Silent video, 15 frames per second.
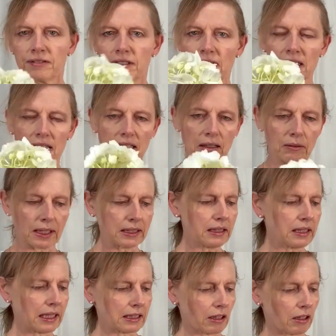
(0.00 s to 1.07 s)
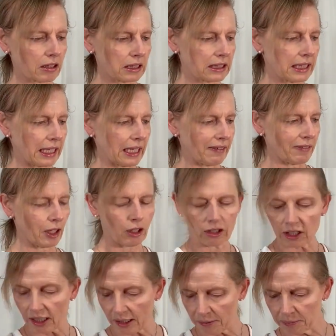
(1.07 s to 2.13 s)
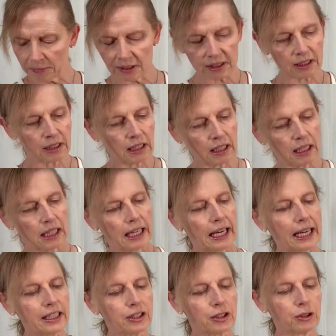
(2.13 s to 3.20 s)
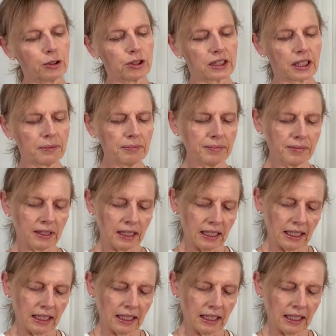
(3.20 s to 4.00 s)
the little ones, as long as they have long arms, and use them.